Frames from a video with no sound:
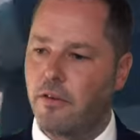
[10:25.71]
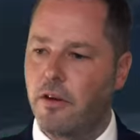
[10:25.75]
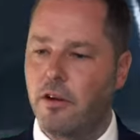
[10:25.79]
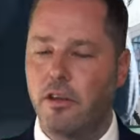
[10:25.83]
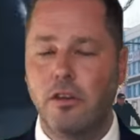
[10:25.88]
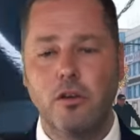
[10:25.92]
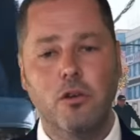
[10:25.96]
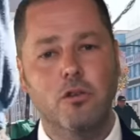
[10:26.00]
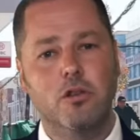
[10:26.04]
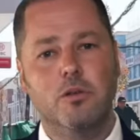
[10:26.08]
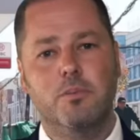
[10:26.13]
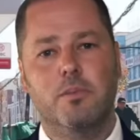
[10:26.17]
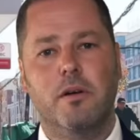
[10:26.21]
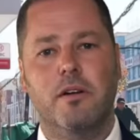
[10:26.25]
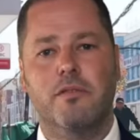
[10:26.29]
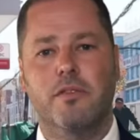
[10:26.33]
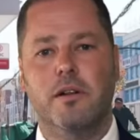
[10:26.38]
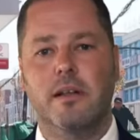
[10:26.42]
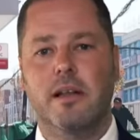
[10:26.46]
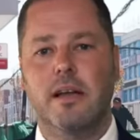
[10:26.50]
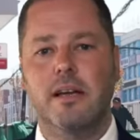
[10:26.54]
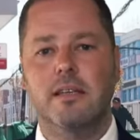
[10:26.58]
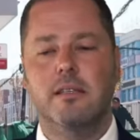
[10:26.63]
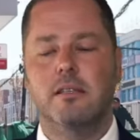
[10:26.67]
for a huge
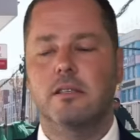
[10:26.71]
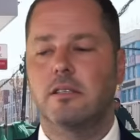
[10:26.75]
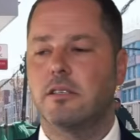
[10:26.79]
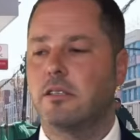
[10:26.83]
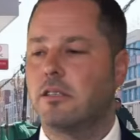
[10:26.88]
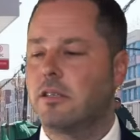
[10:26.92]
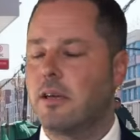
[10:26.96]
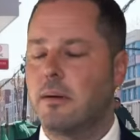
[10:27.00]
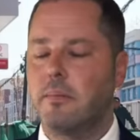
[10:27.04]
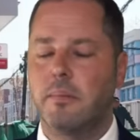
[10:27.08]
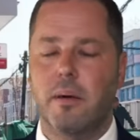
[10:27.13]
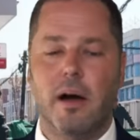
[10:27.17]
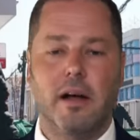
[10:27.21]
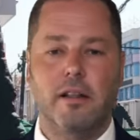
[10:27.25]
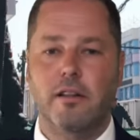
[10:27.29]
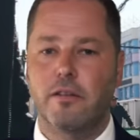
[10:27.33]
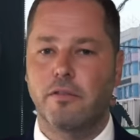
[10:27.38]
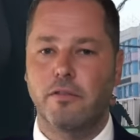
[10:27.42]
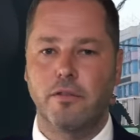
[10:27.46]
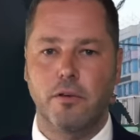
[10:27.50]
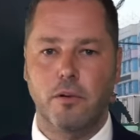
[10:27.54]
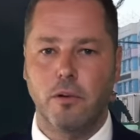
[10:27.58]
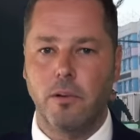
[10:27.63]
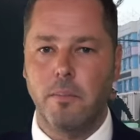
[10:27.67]
profit later to some other
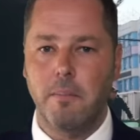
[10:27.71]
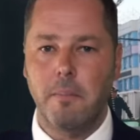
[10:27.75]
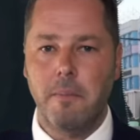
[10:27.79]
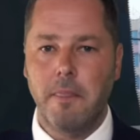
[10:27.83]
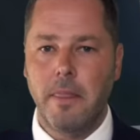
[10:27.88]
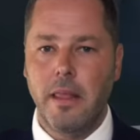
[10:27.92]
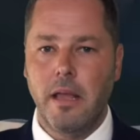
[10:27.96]
fool.